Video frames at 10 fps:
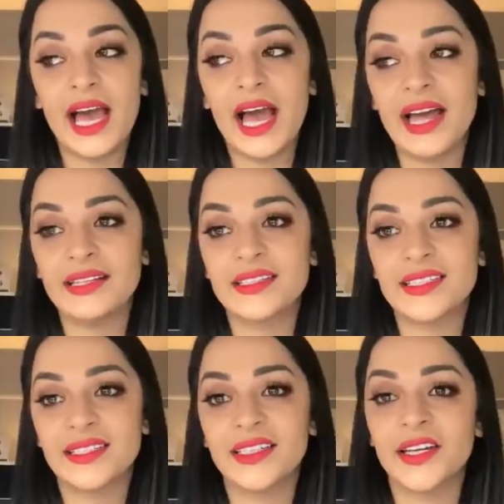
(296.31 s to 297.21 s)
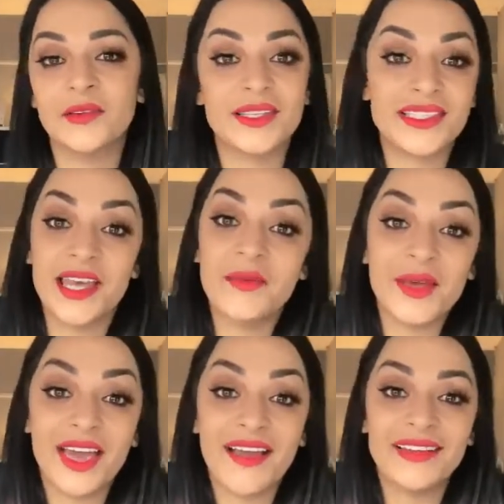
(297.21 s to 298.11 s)
And the same
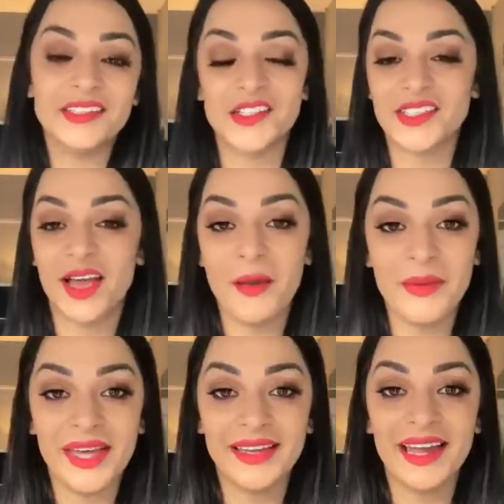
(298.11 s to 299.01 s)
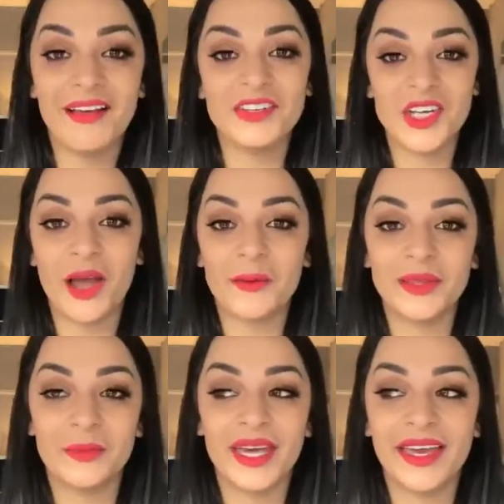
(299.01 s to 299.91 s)
again, just come in, have a chat
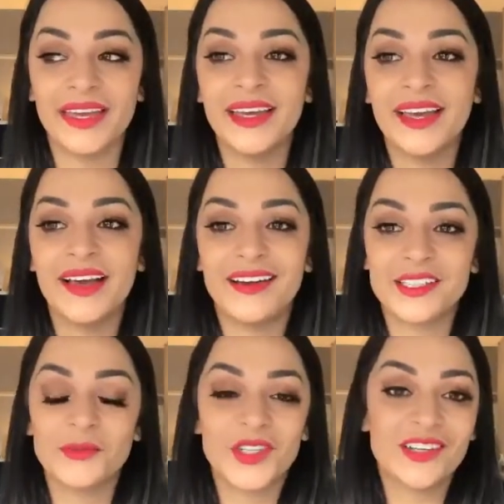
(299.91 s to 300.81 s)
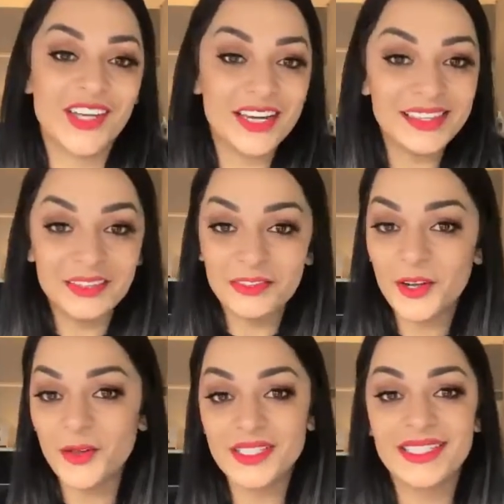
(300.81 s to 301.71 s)
with me. I don't charge anything for a
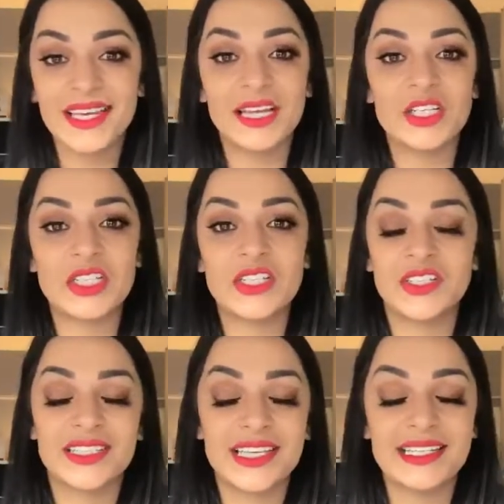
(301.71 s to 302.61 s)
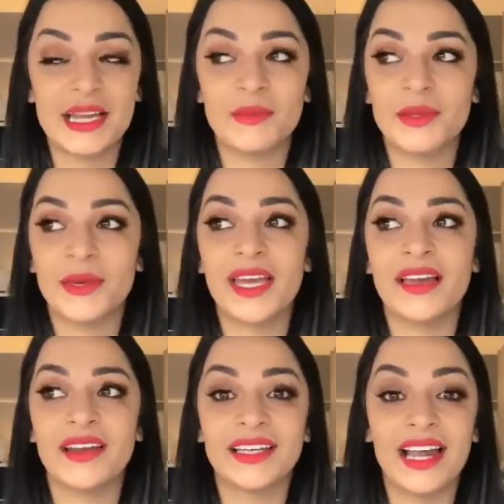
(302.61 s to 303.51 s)
consultation, so you can sit down with me
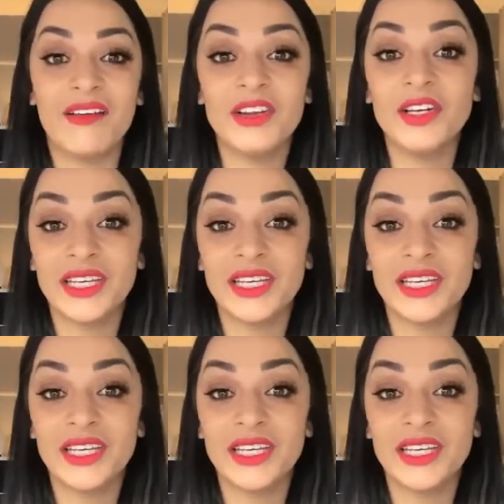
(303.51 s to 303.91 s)
and I can have a look